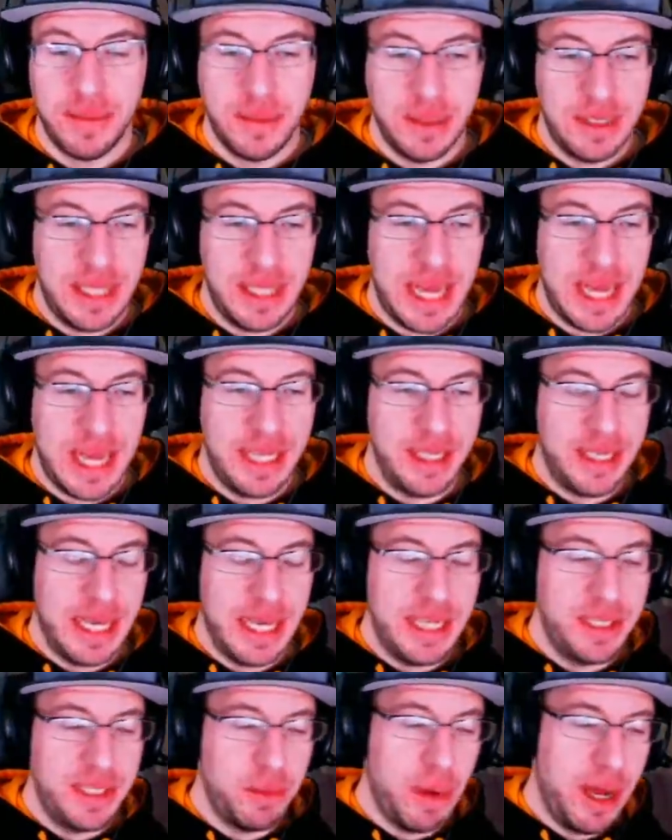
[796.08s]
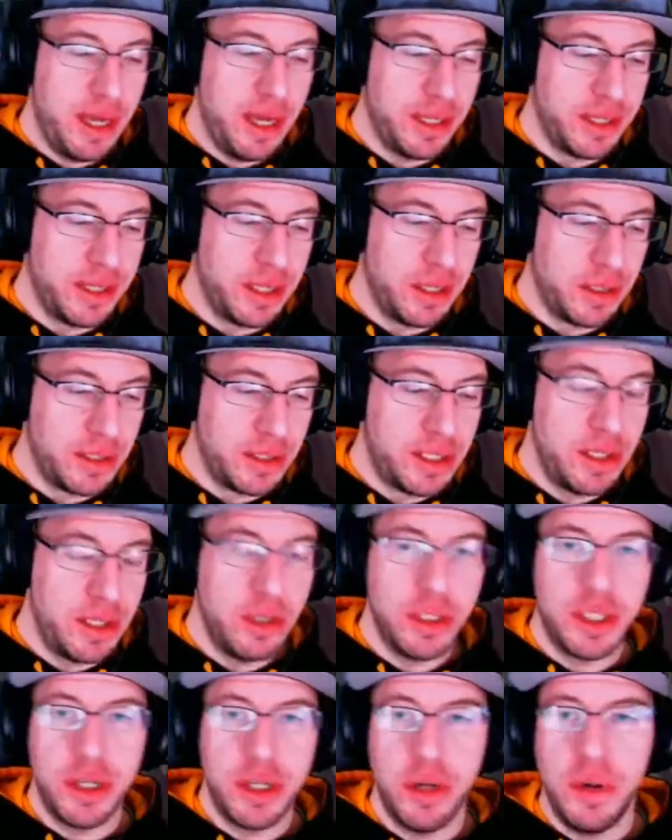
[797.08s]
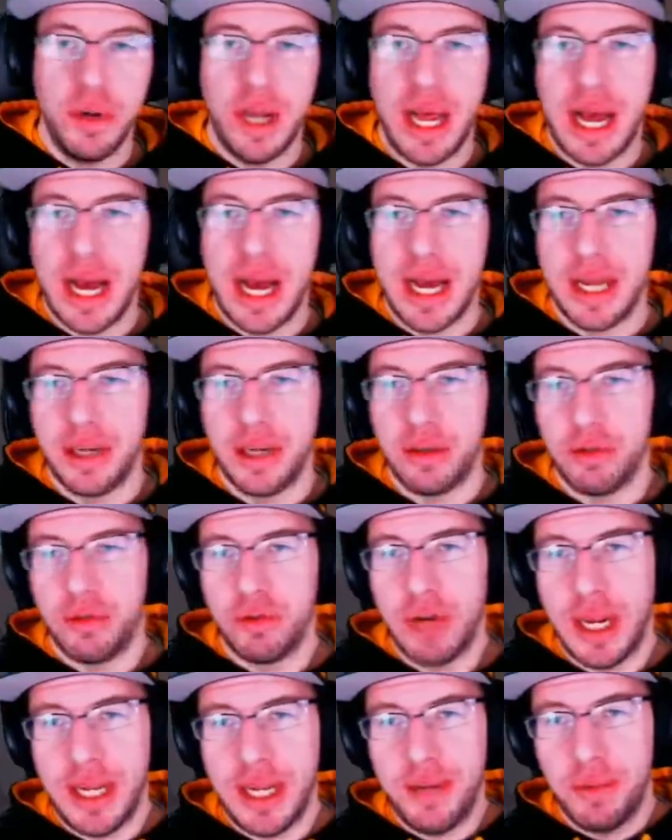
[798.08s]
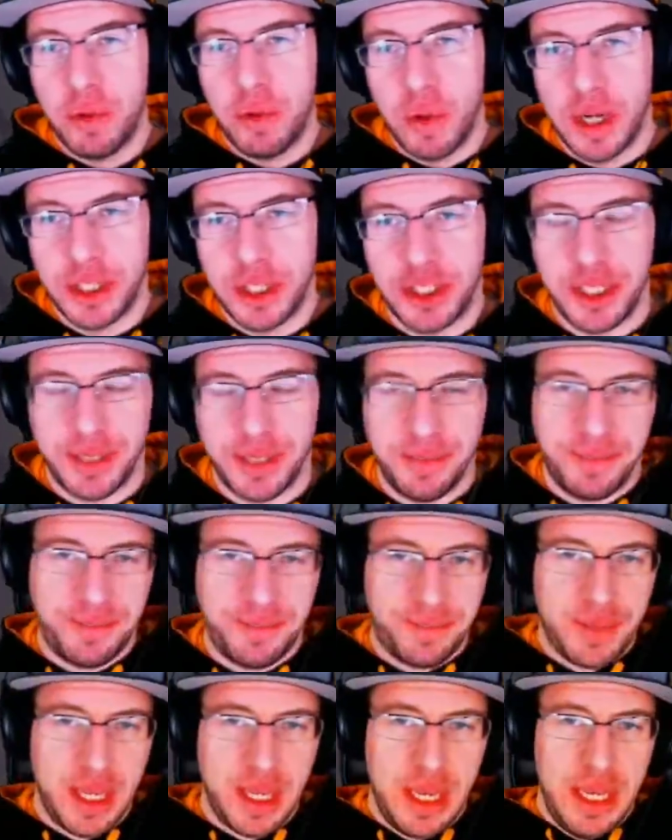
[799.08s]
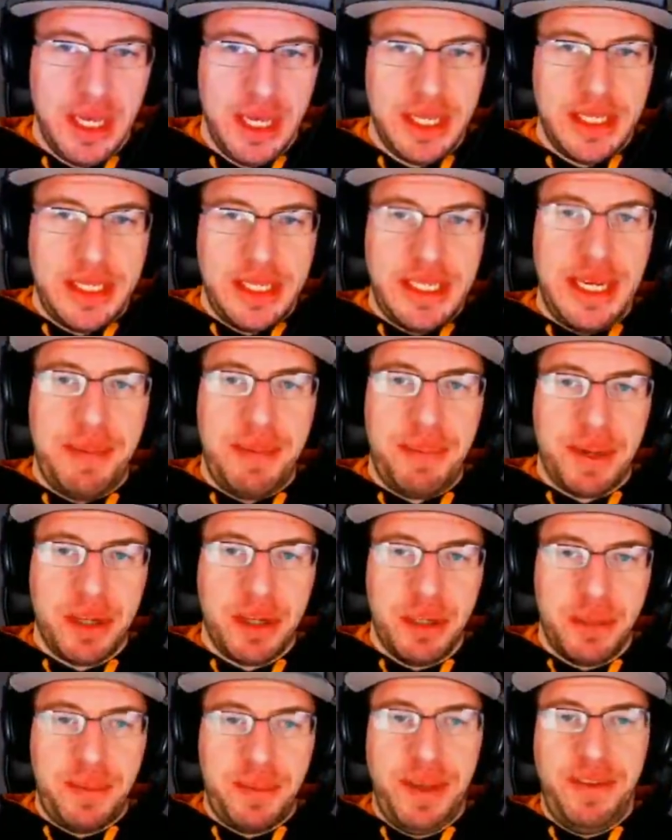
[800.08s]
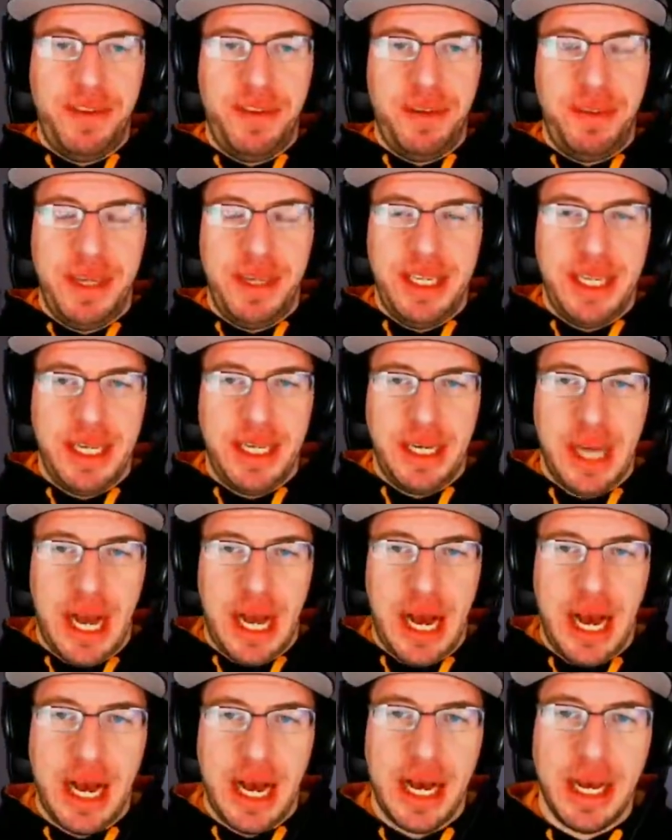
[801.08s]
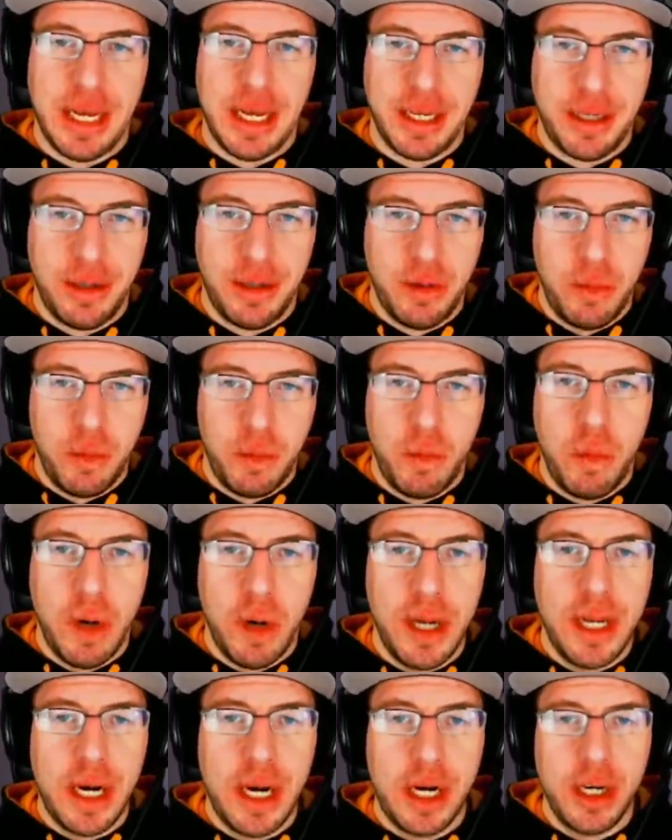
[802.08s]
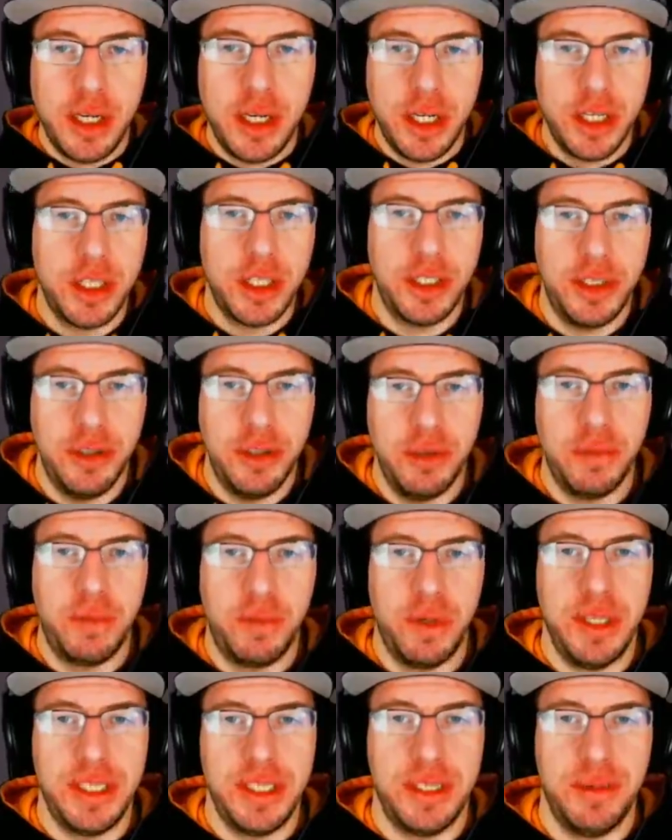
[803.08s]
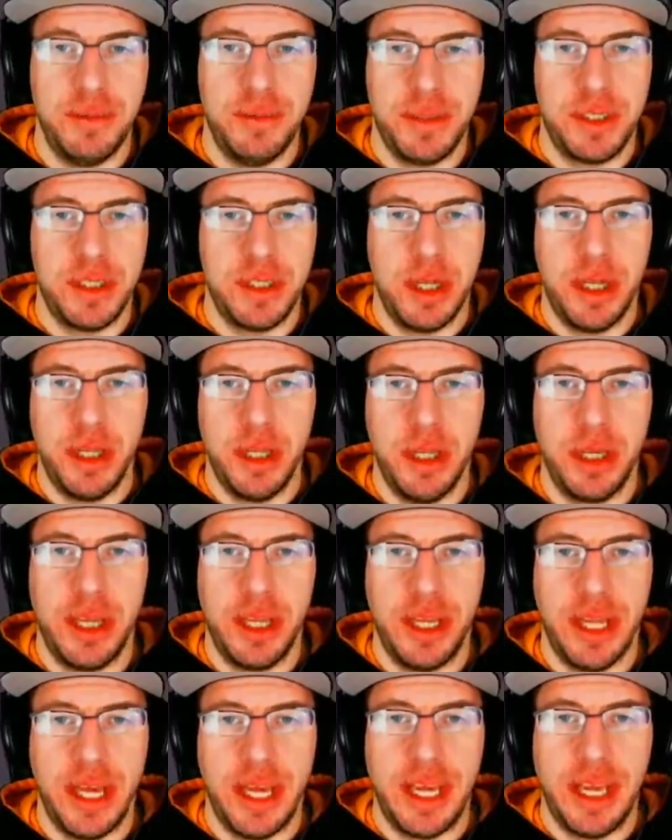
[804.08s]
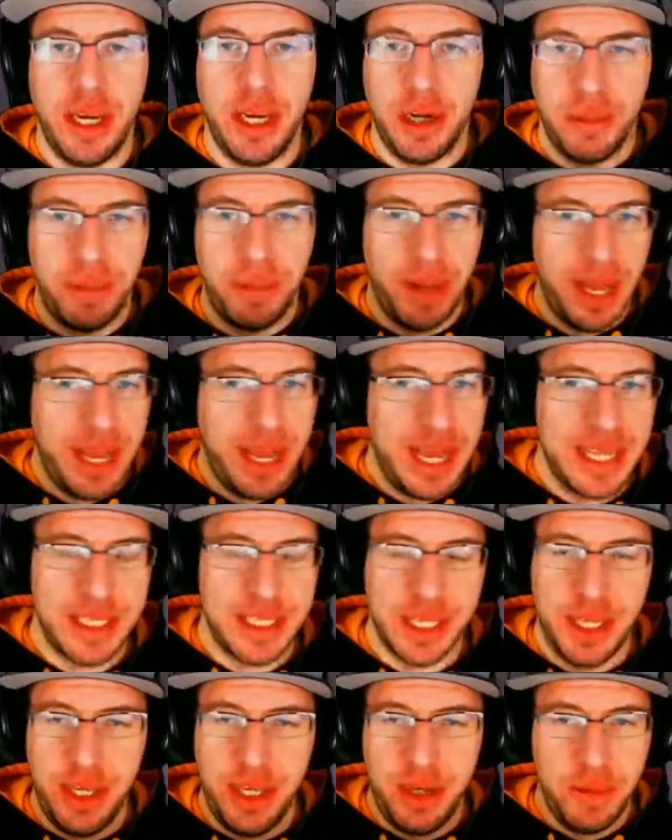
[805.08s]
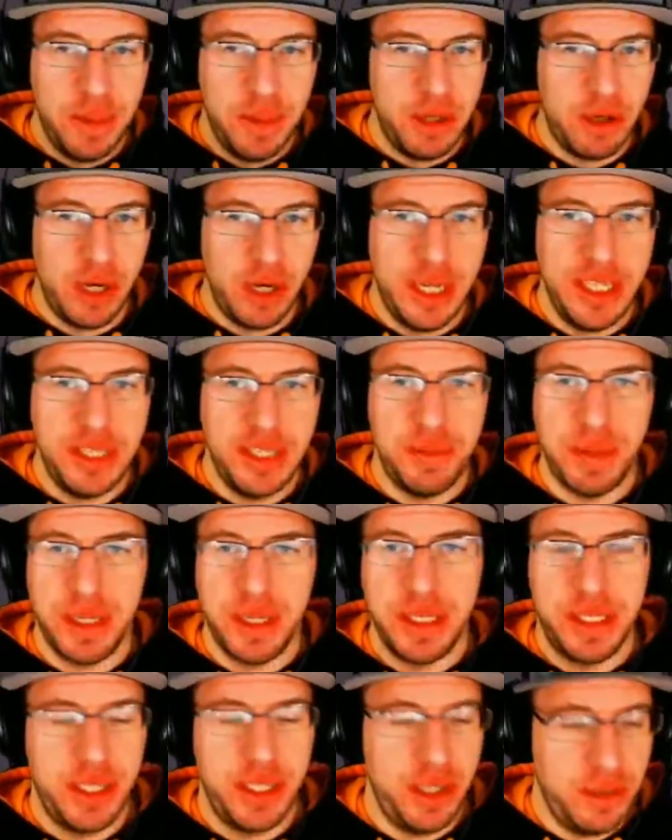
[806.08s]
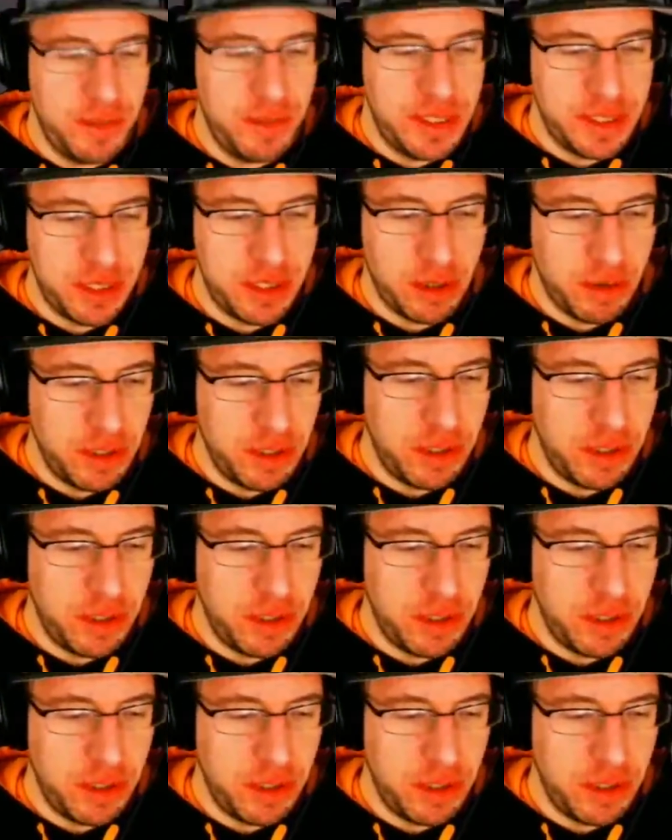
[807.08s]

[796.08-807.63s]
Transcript: That's wild though. So random question. Typical PvP, what are your two prisms looking like? You're playing as a human race because human's the only